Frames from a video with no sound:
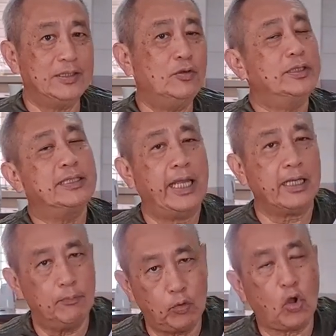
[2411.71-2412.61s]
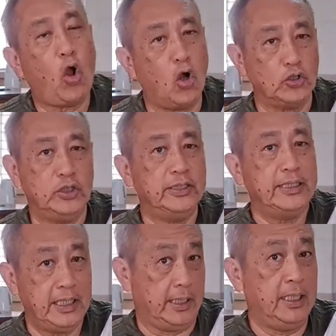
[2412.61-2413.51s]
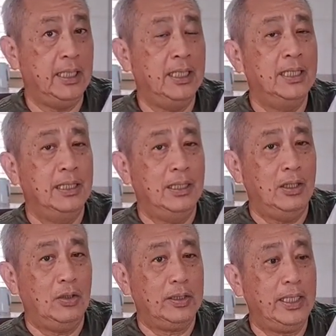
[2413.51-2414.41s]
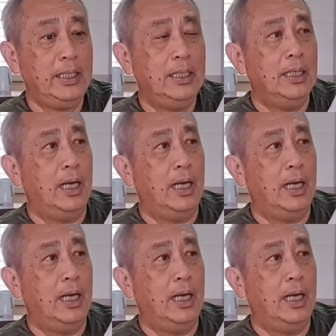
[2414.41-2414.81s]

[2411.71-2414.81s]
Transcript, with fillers: So it's like a precaution thing. Okay.